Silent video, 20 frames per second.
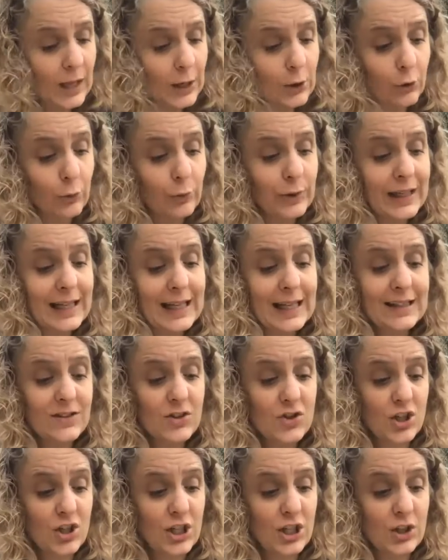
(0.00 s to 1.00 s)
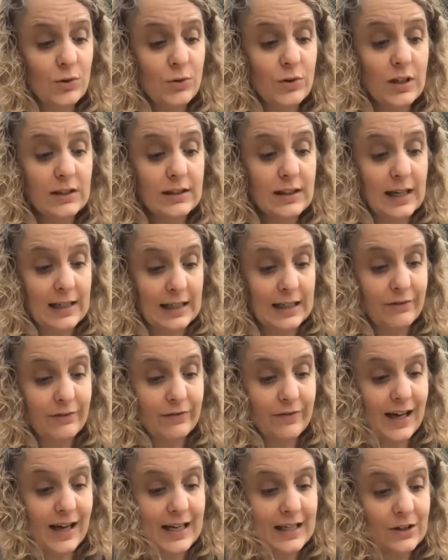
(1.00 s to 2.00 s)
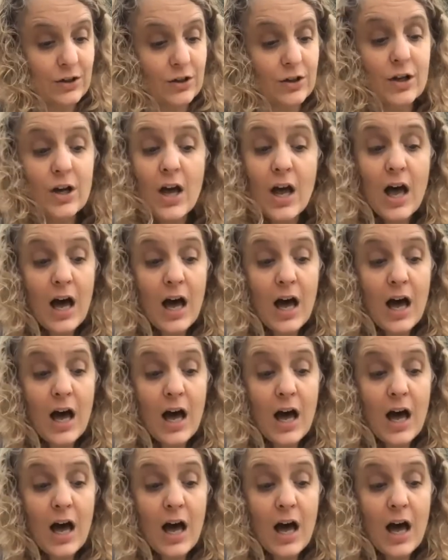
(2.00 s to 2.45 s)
Greetings to you, the lucky finder